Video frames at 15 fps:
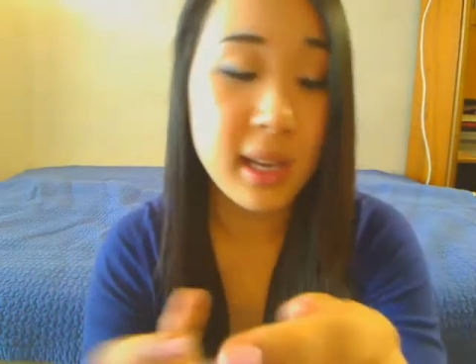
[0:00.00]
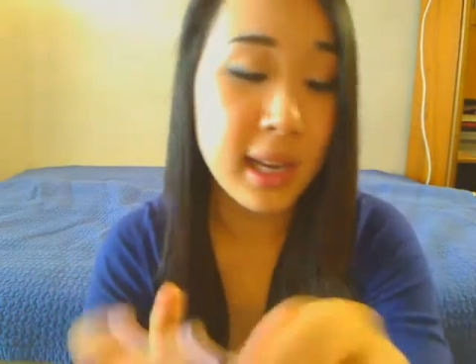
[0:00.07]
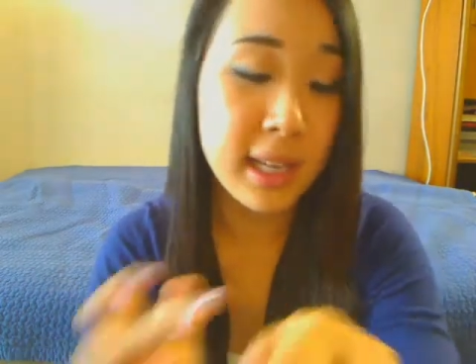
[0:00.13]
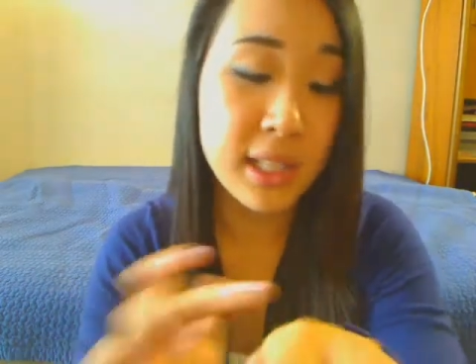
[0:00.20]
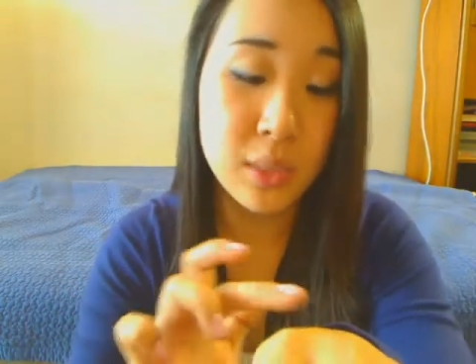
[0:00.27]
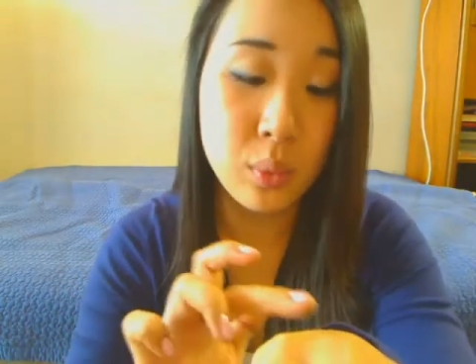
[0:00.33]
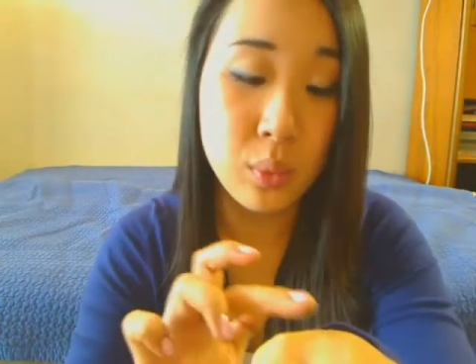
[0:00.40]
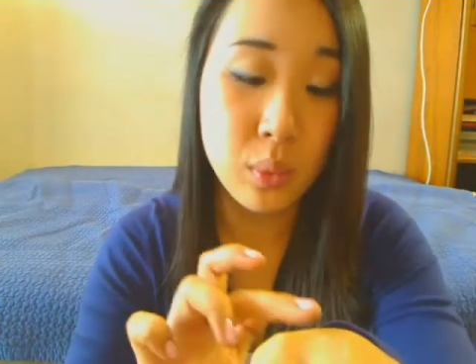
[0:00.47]
I
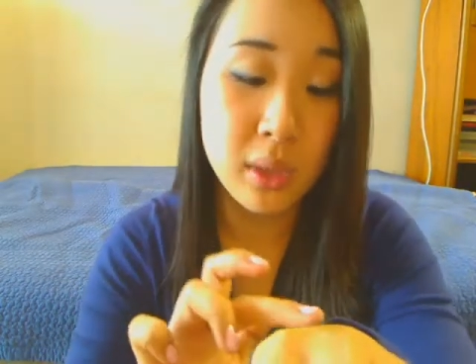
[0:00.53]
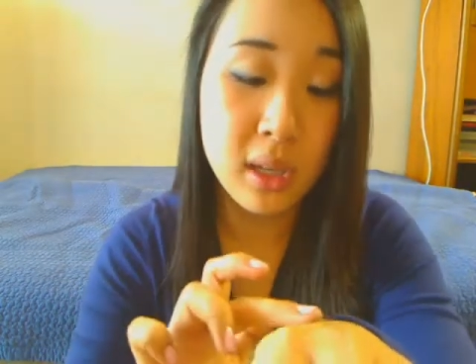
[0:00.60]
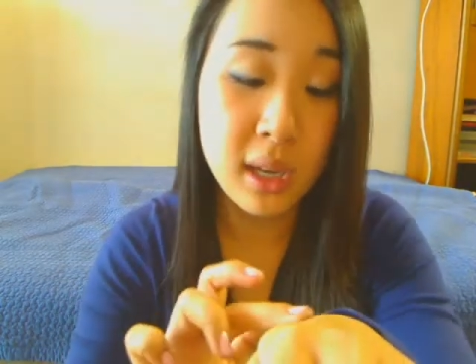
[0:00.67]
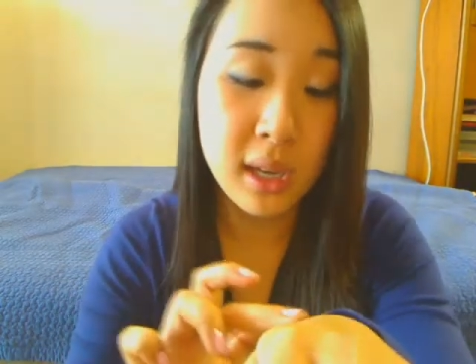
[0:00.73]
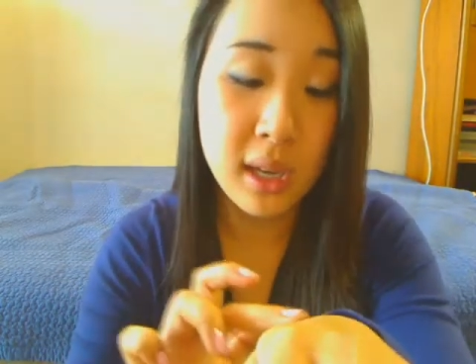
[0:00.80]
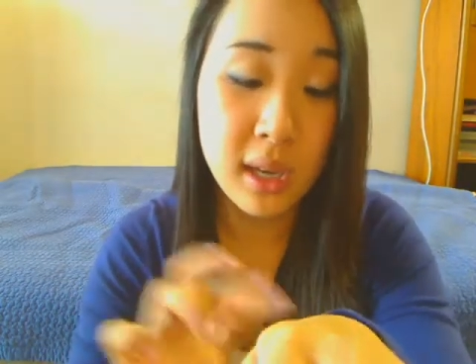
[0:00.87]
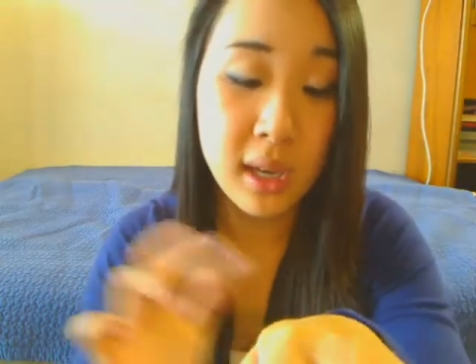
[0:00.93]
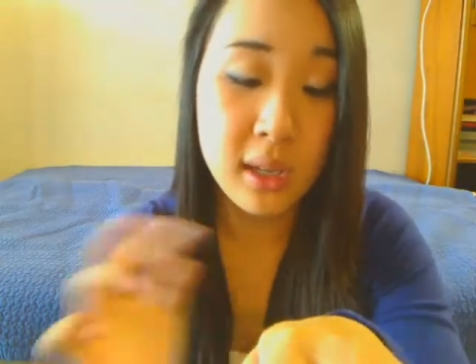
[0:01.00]
just wouldn't
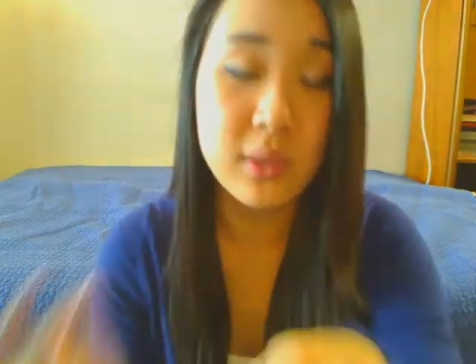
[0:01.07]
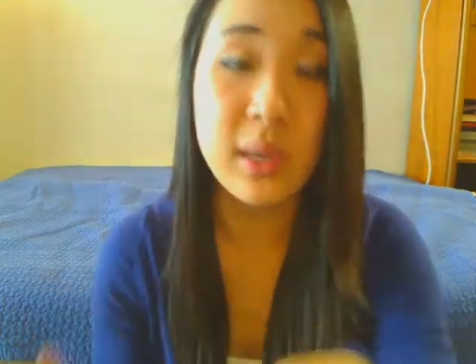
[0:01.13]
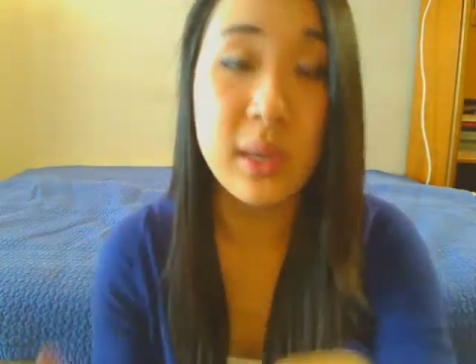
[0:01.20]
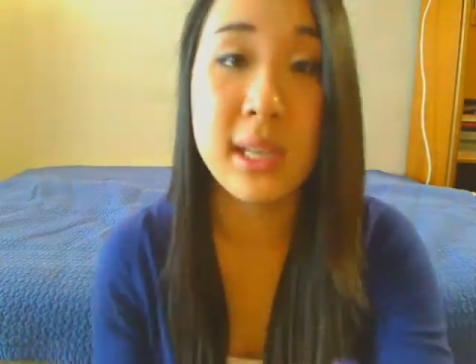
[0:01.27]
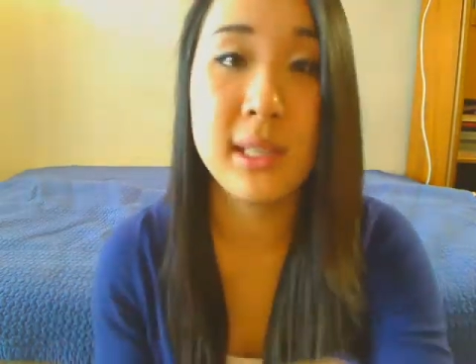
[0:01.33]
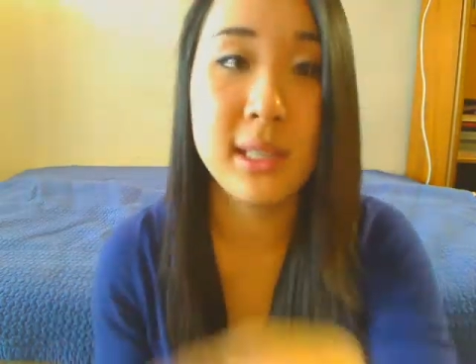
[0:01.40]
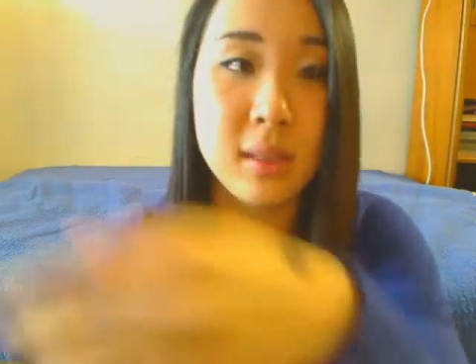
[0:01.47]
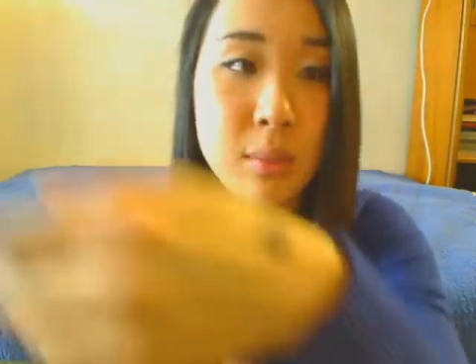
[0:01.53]
get it, so I
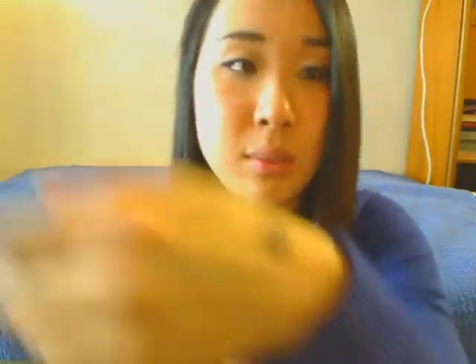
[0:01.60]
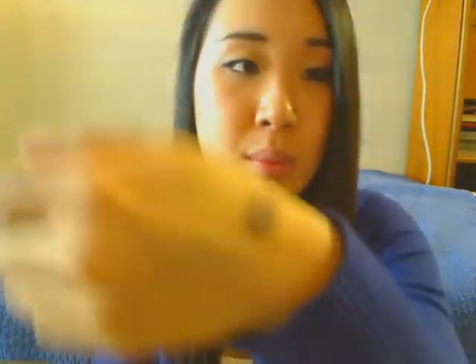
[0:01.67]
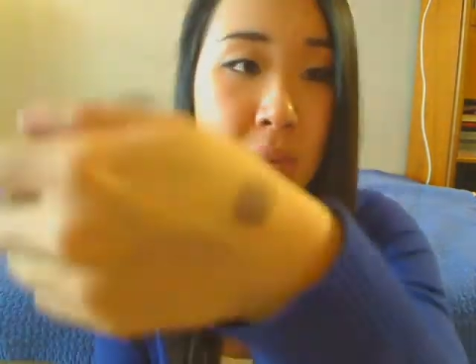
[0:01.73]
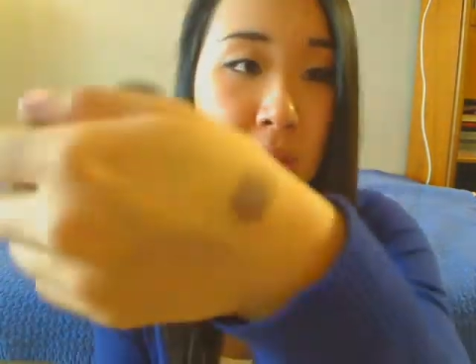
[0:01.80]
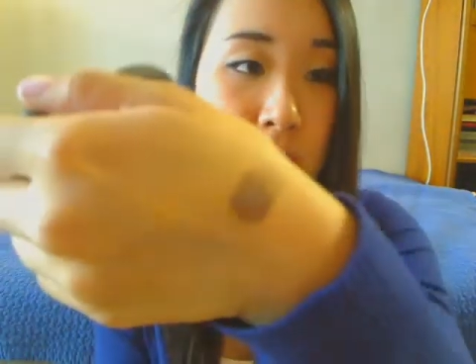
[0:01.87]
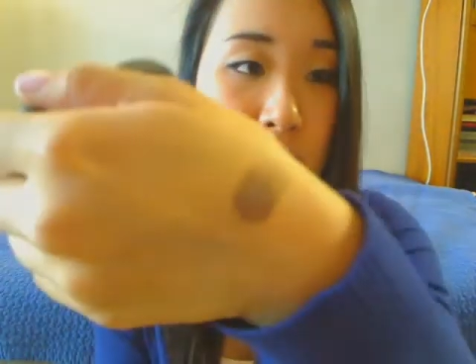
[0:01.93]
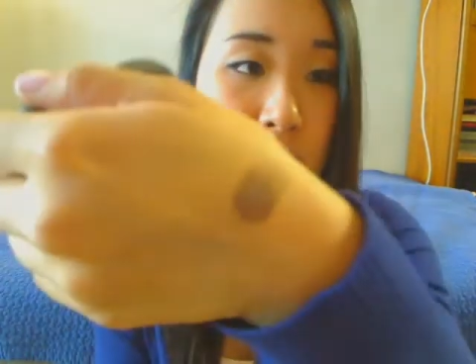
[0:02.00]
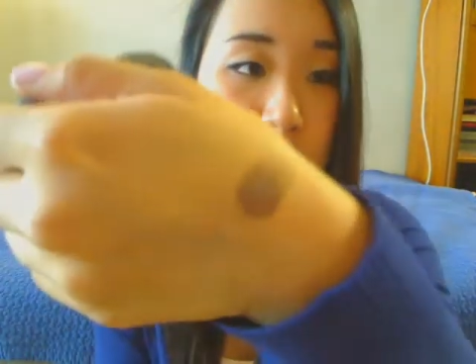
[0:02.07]
didn't
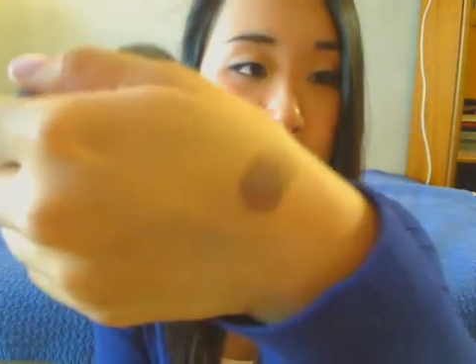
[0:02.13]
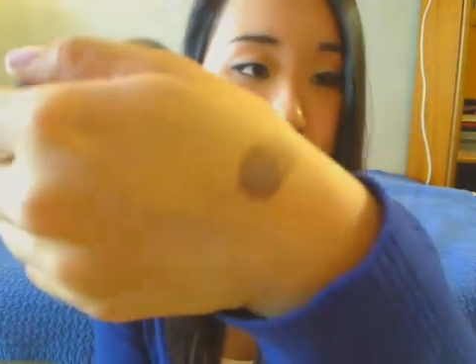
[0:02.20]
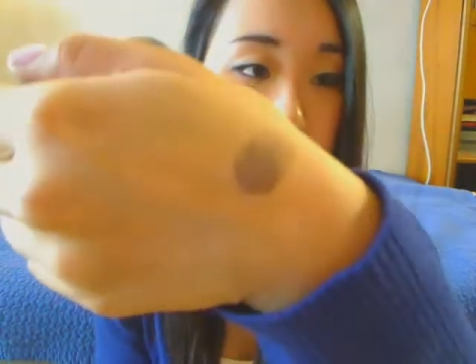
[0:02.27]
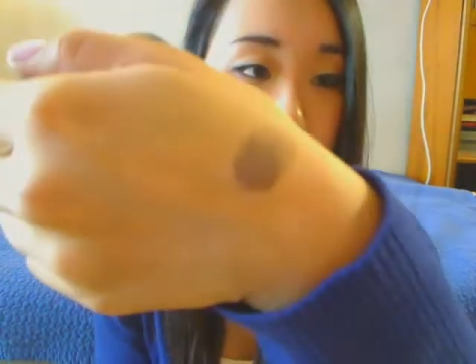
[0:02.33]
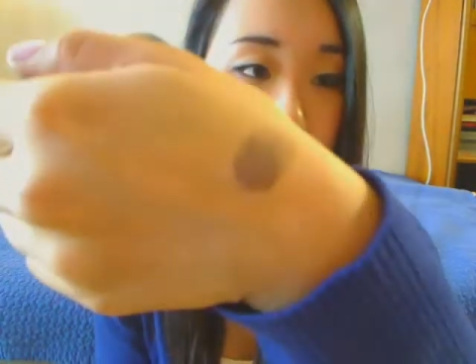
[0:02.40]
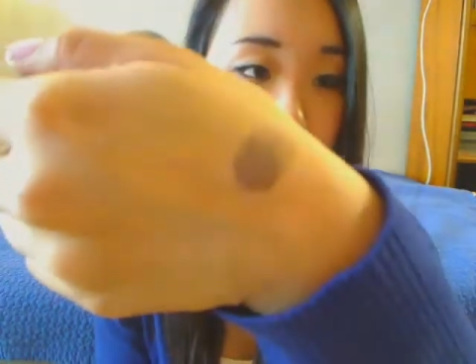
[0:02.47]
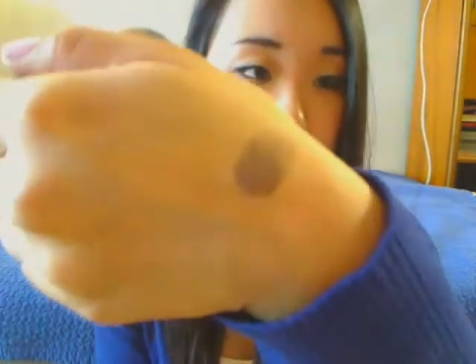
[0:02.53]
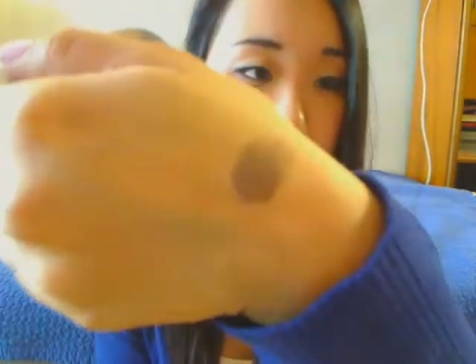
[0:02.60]
make that same
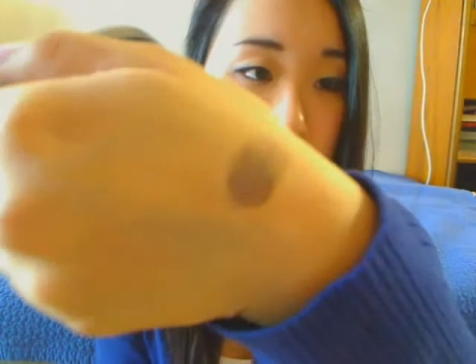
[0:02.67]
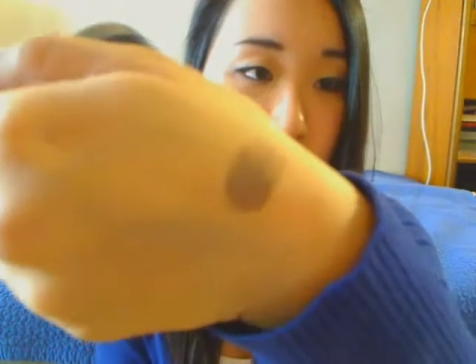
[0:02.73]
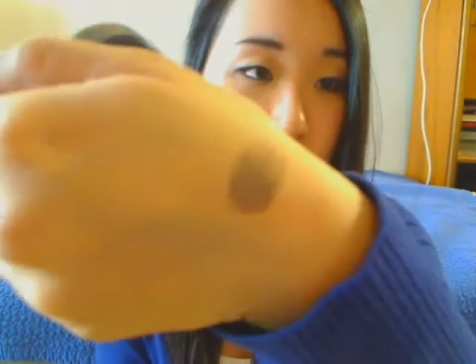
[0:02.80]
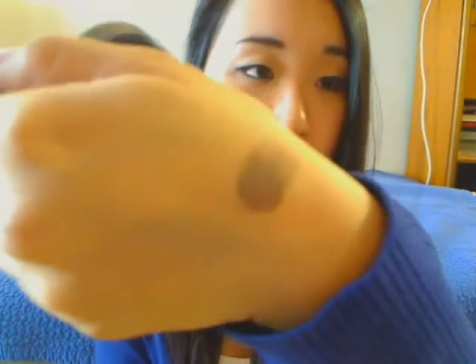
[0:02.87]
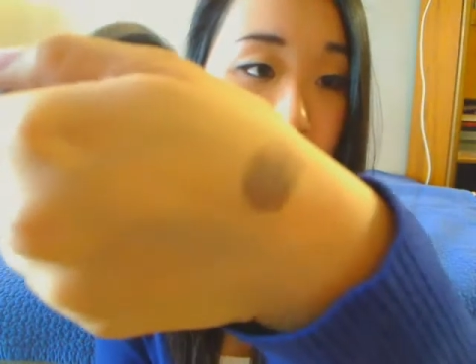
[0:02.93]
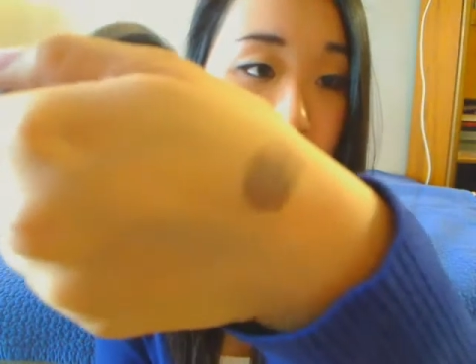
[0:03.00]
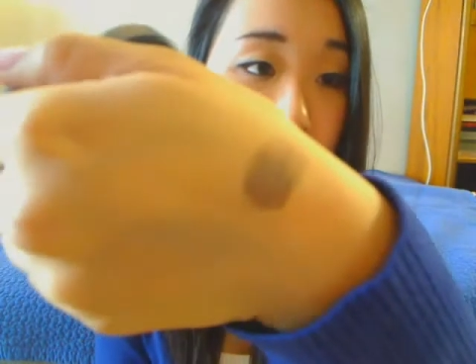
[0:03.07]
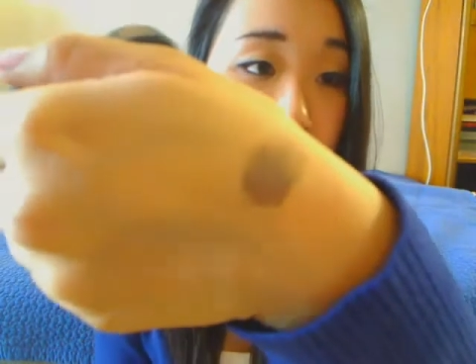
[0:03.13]

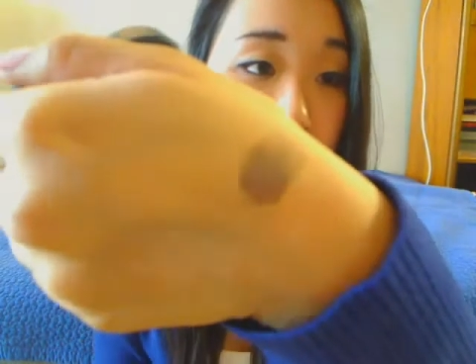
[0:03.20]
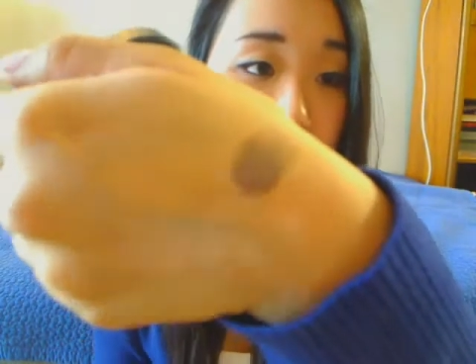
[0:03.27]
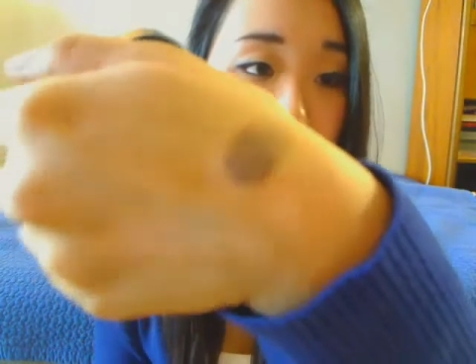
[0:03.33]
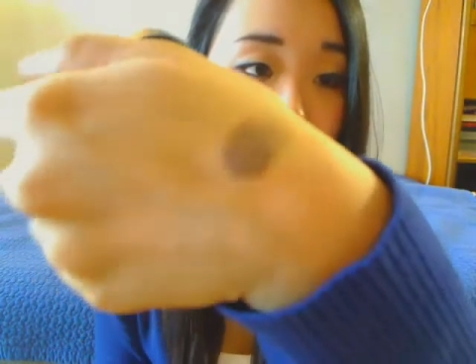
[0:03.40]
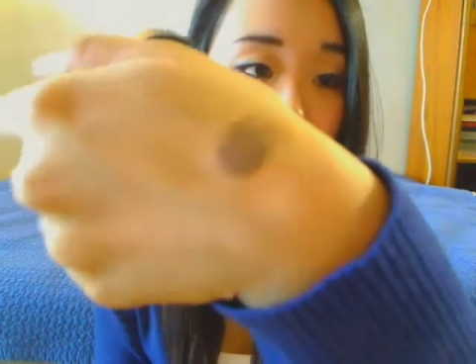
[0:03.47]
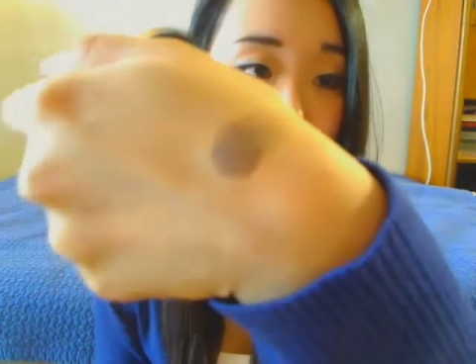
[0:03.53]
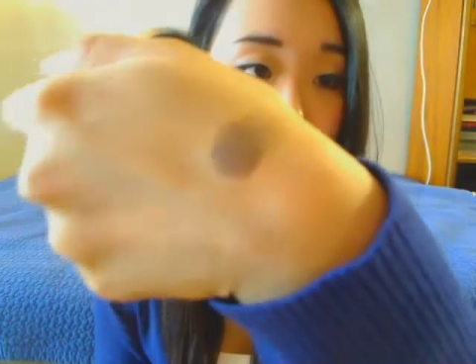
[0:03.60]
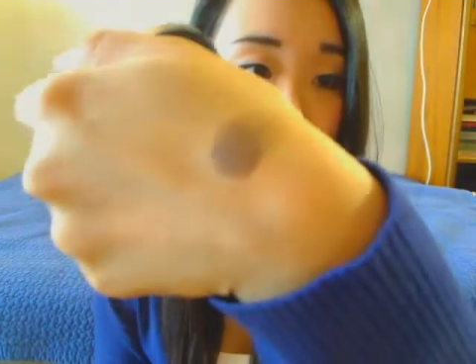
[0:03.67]
mistake.
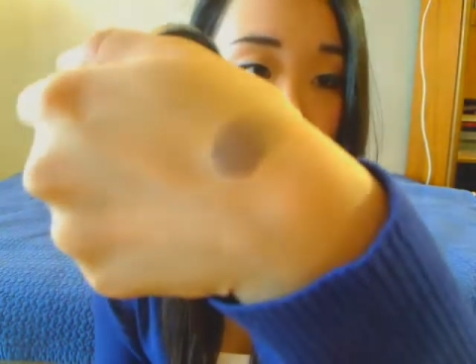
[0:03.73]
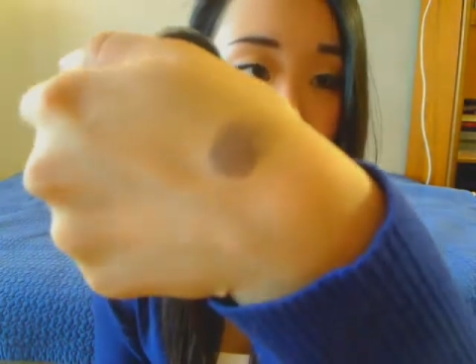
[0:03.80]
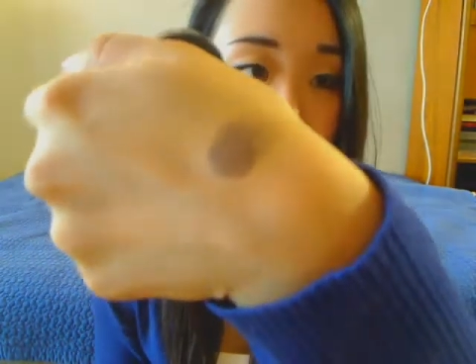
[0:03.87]
So it